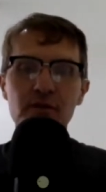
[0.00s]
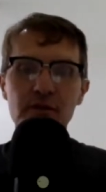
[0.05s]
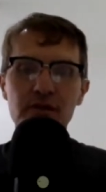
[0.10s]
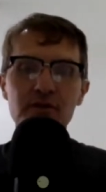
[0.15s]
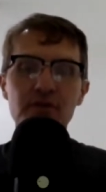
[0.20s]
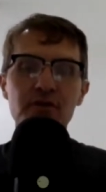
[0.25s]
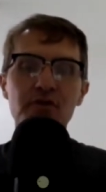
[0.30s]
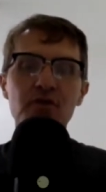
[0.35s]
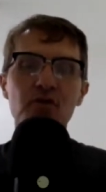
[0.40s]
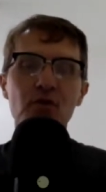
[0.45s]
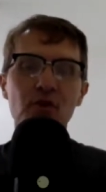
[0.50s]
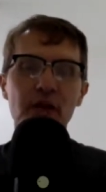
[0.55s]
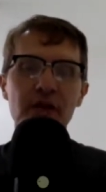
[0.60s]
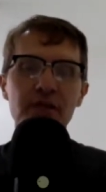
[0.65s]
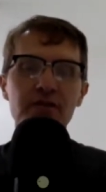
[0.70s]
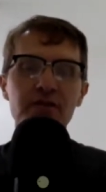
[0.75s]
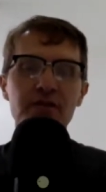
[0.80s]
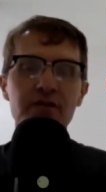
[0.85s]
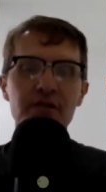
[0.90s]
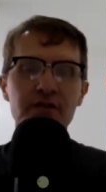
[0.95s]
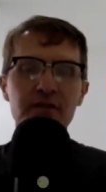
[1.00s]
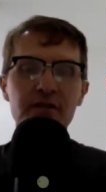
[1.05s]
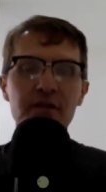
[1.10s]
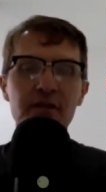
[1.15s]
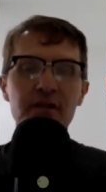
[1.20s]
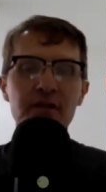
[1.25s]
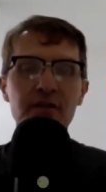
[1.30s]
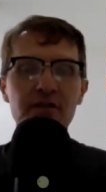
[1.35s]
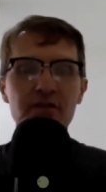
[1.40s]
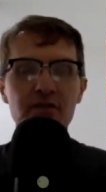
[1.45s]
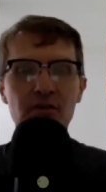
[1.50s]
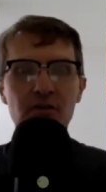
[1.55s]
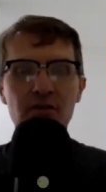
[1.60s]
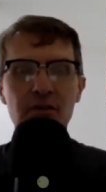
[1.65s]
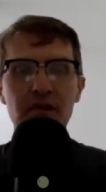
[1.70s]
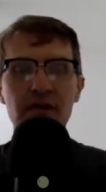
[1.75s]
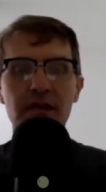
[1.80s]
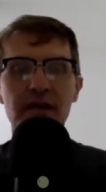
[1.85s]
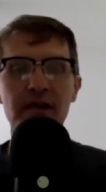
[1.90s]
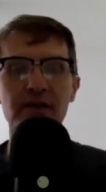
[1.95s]
research questions
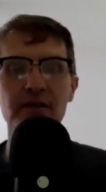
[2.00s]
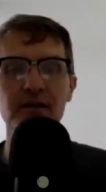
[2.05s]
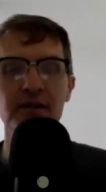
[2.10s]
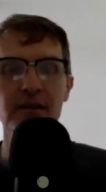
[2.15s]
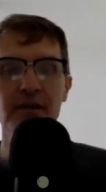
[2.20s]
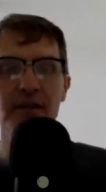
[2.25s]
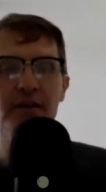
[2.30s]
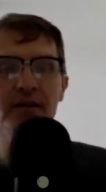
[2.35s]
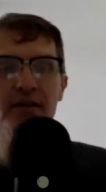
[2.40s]
so that they